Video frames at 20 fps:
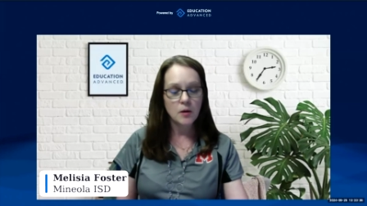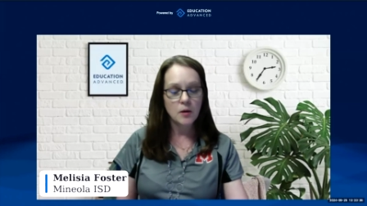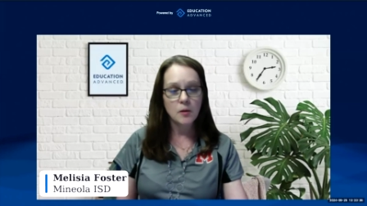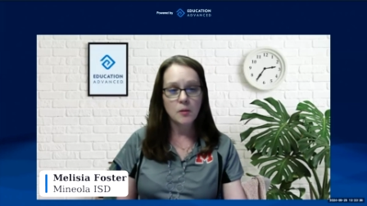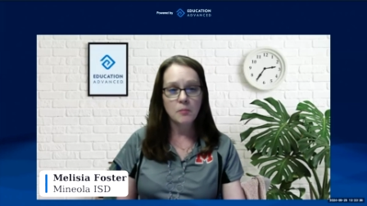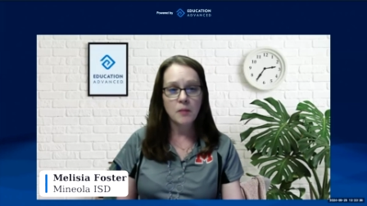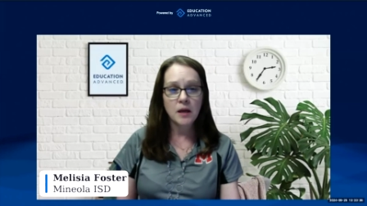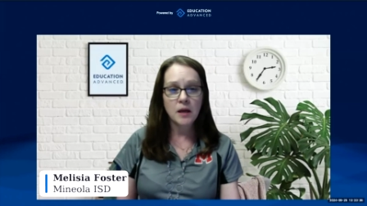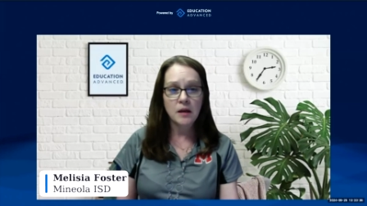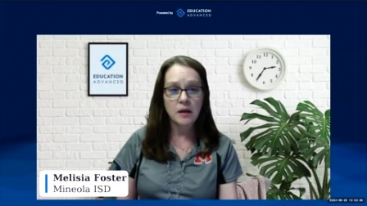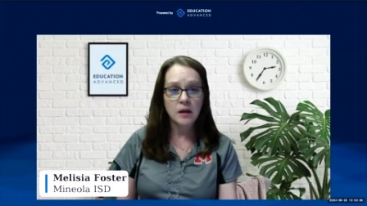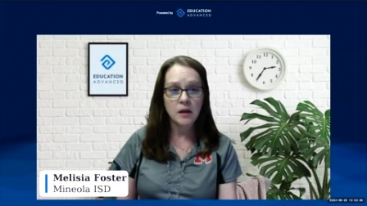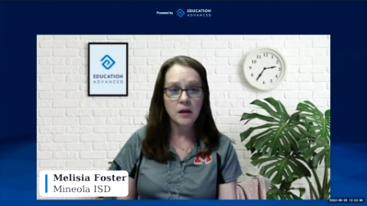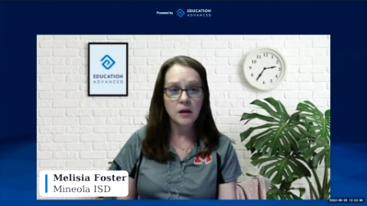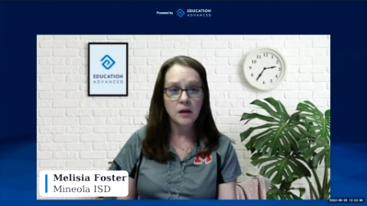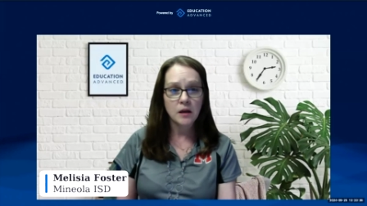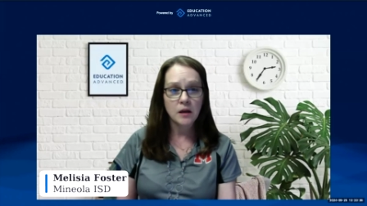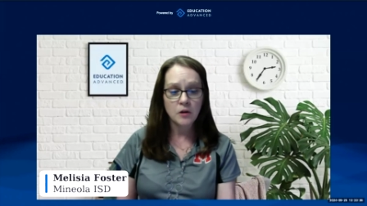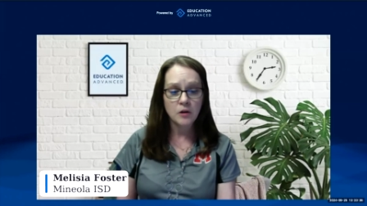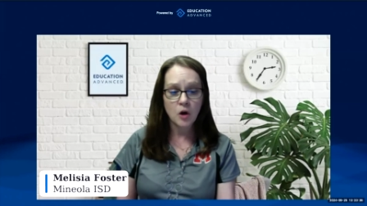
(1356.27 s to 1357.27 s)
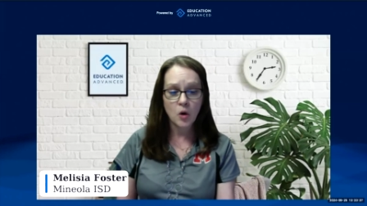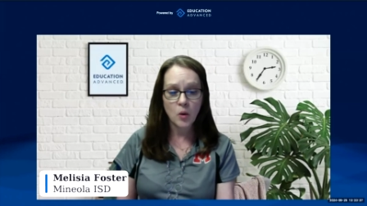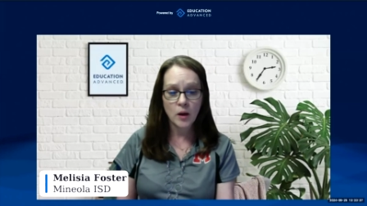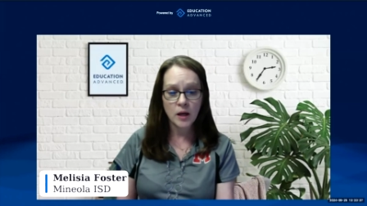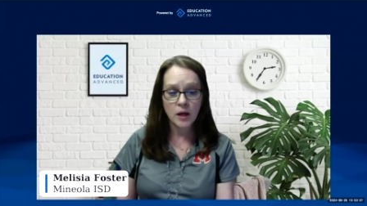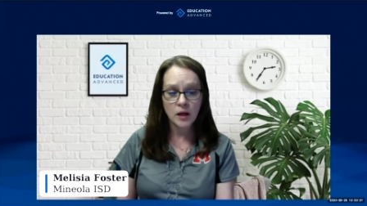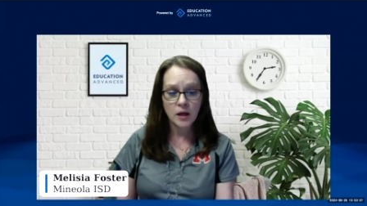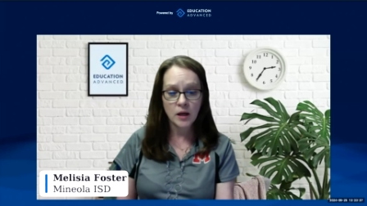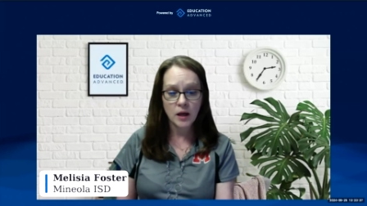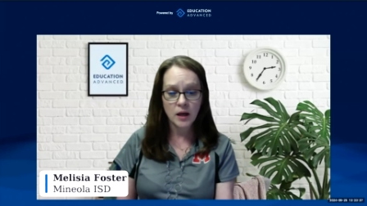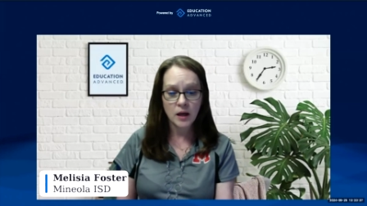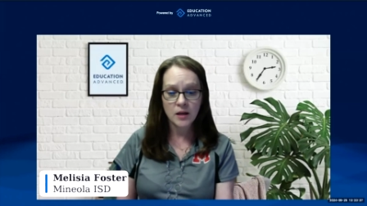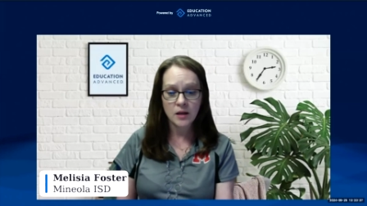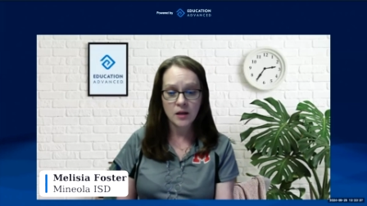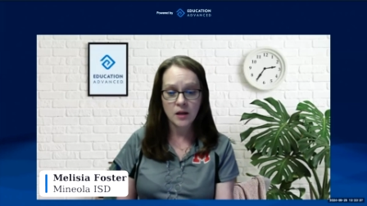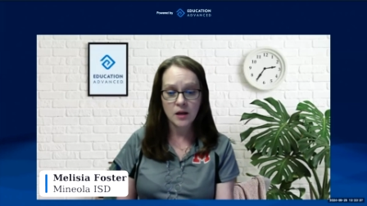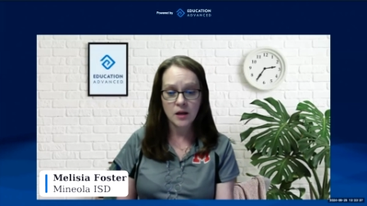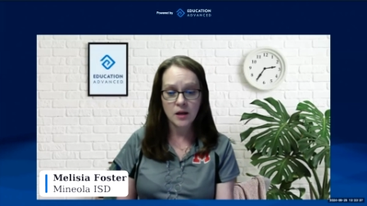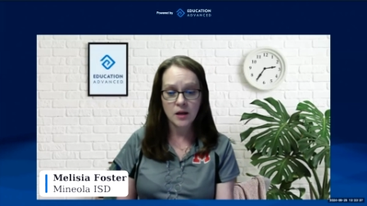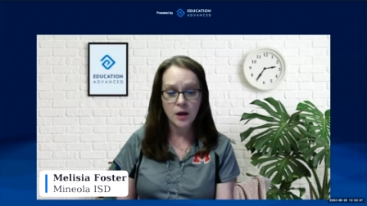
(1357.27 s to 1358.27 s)
making knowing and uh,
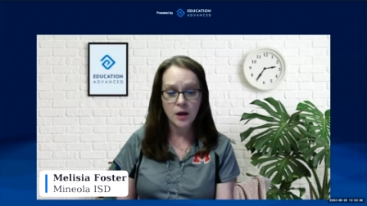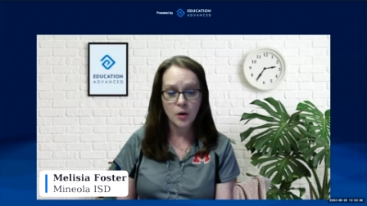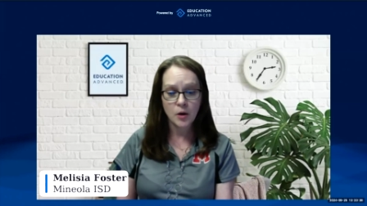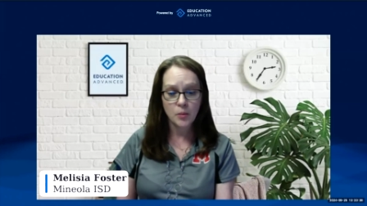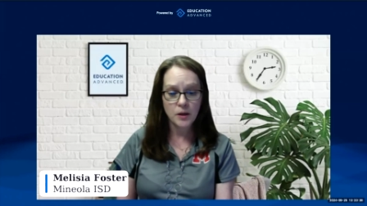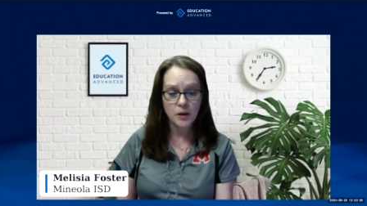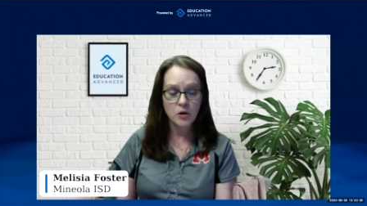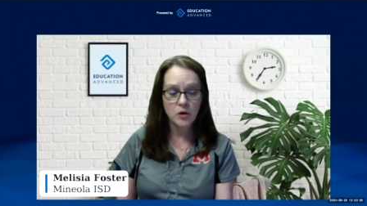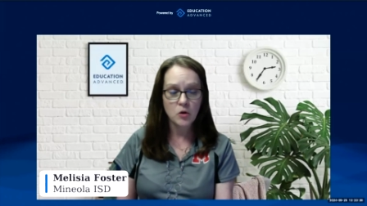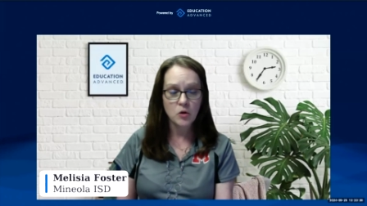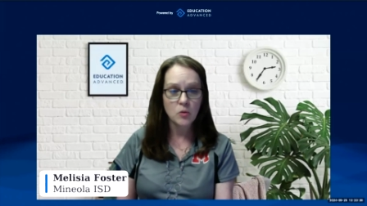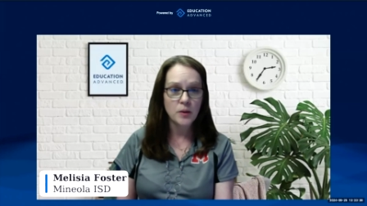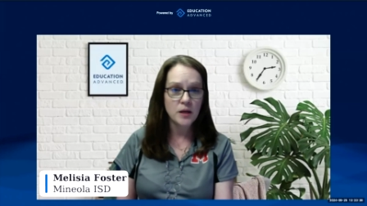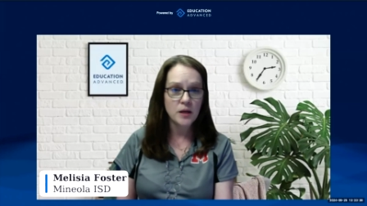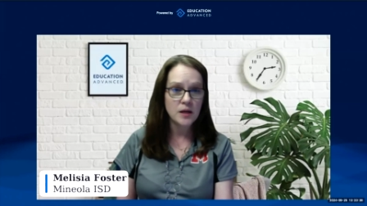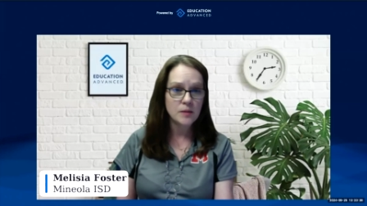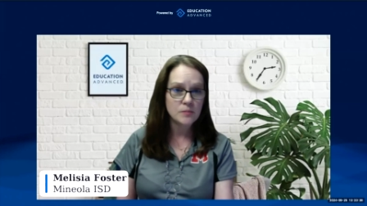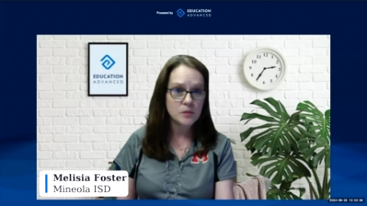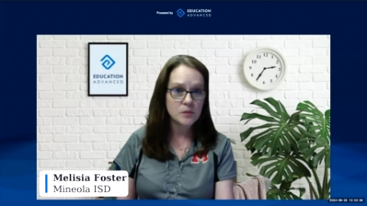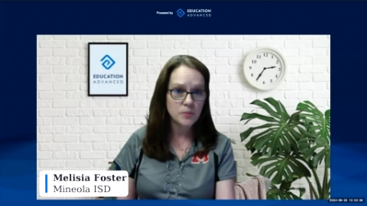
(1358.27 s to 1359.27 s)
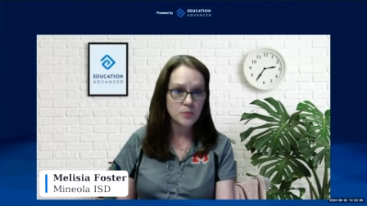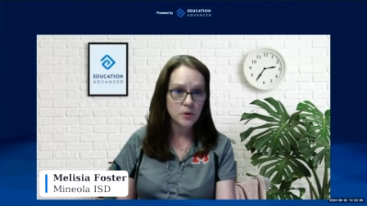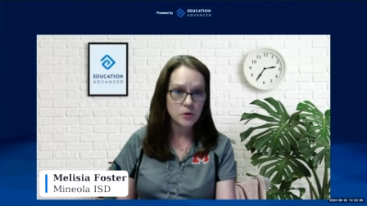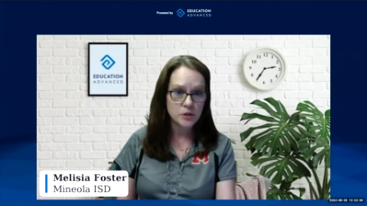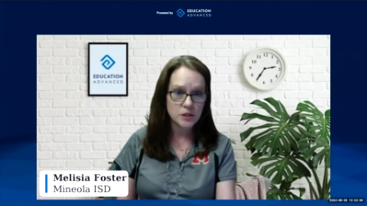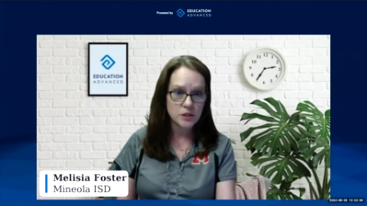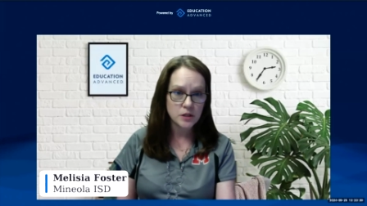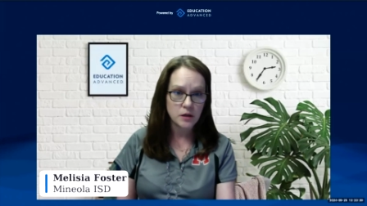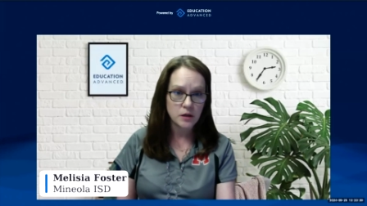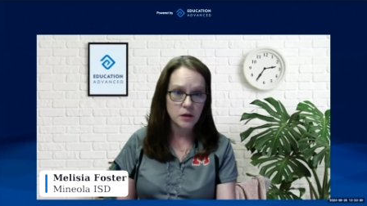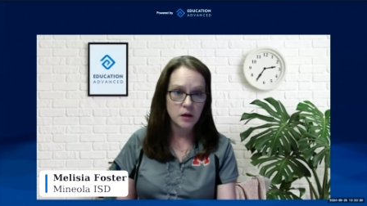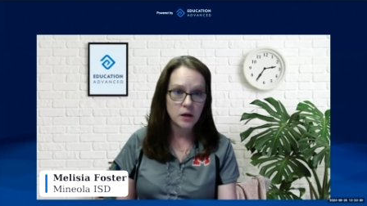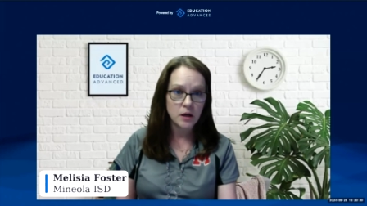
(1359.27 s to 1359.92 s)
helping your teams person